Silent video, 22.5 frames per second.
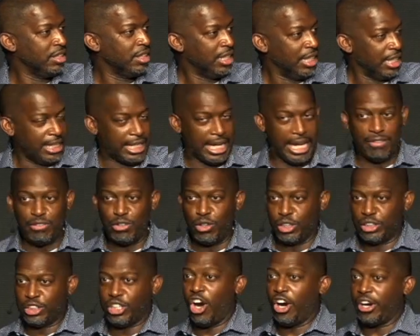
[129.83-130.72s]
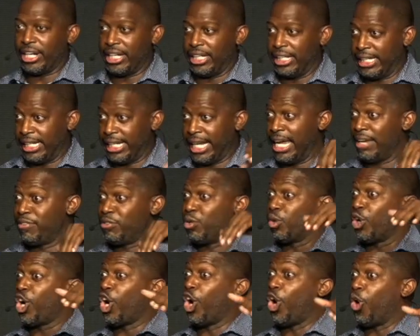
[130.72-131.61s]
He gave you a target, He gave you
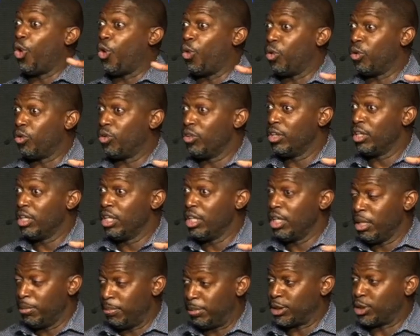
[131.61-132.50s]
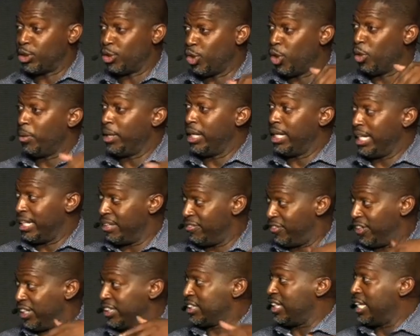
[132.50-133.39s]
a goal. But you know what
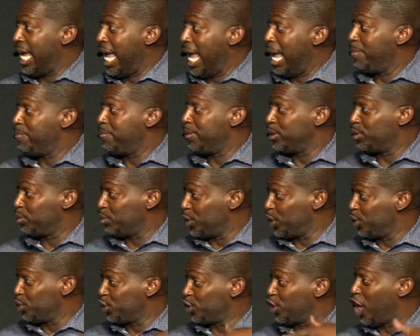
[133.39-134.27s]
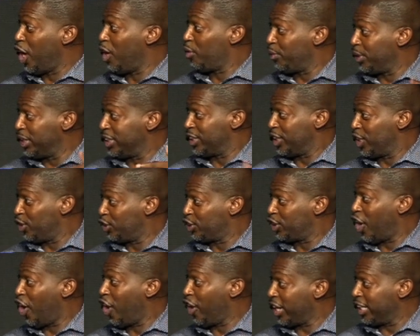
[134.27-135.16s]
eventually happens when you start reaching your
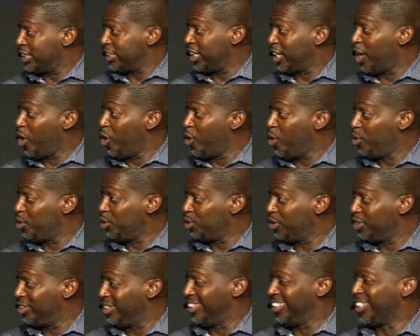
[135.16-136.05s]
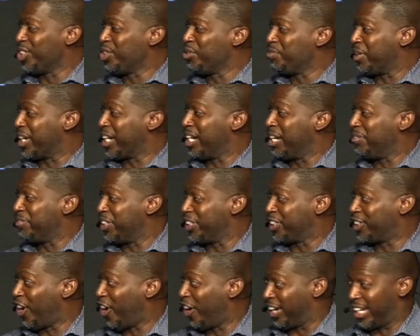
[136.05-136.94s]
targets and goals? you become the
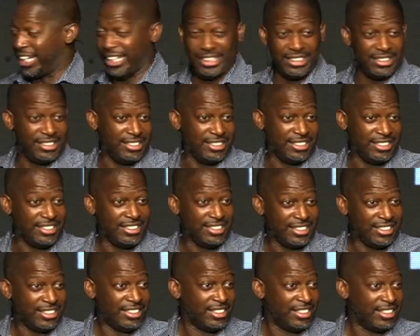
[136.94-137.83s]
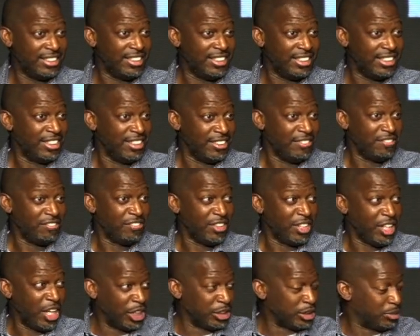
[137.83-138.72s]
target.
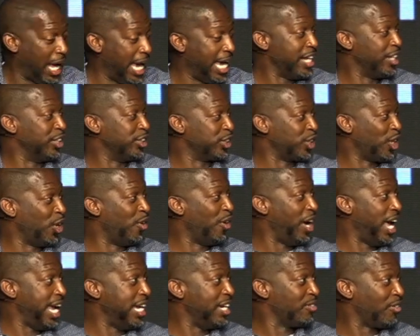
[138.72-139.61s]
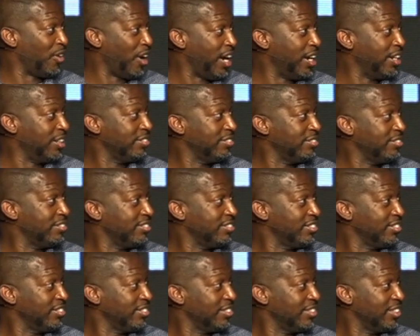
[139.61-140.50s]
Because haters gonna hate, right?
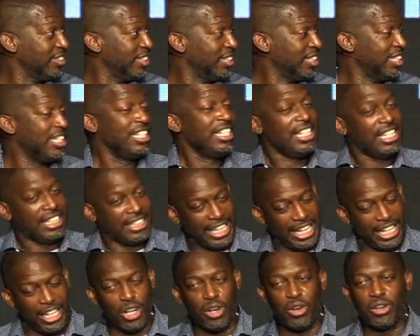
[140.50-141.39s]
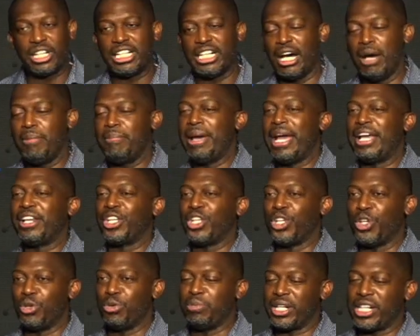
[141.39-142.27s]
They're going to come at
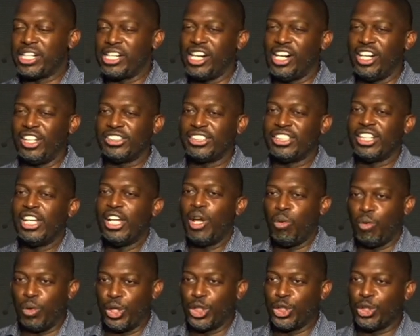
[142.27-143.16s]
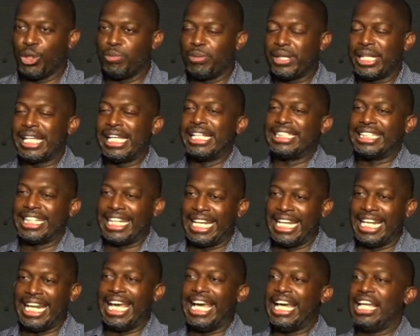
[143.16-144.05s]
you because when you begin to
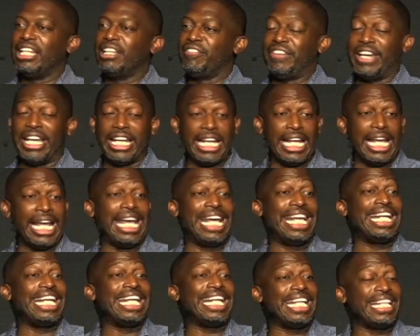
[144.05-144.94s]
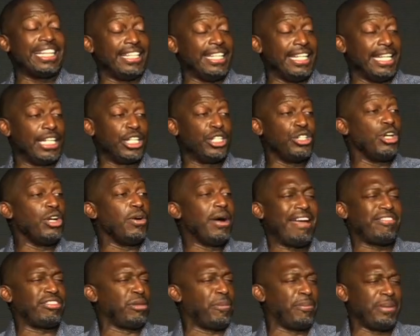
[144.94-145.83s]
get elevated in anything, you don't
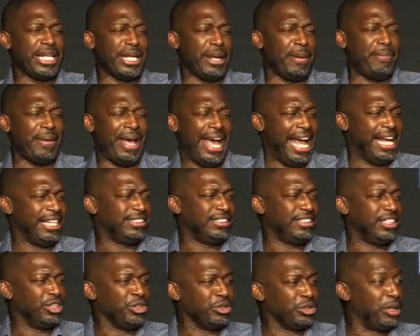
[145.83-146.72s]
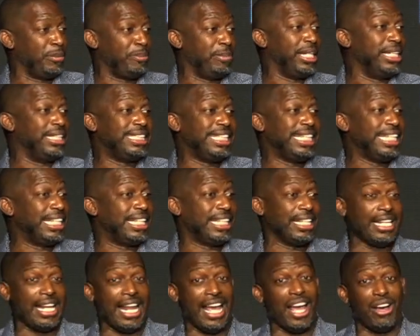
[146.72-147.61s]
have to be the pastor. You can be a
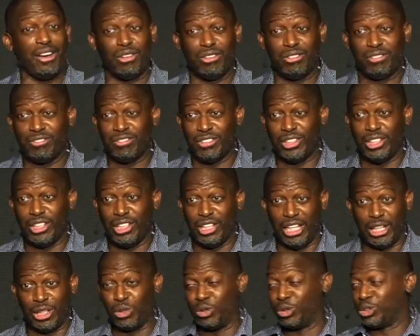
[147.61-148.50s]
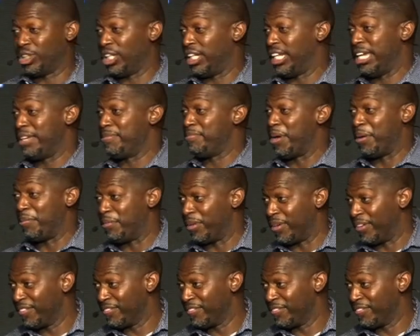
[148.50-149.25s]
deacon now, and you was a lay member.